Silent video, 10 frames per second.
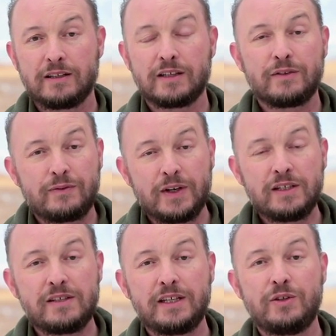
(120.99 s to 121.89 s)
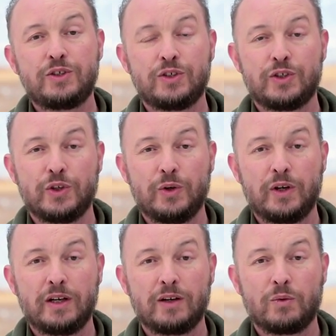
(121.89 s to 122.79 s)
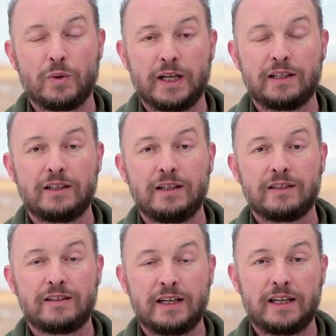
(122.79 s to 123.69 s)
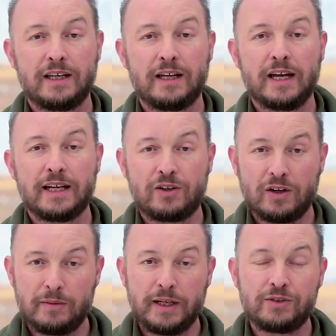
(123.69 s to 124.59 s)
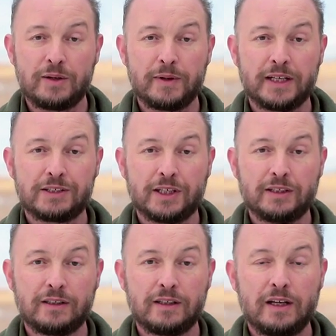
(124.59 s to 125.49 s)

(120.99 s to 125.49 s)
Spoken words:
that the first thing you should do when taking a documentary picture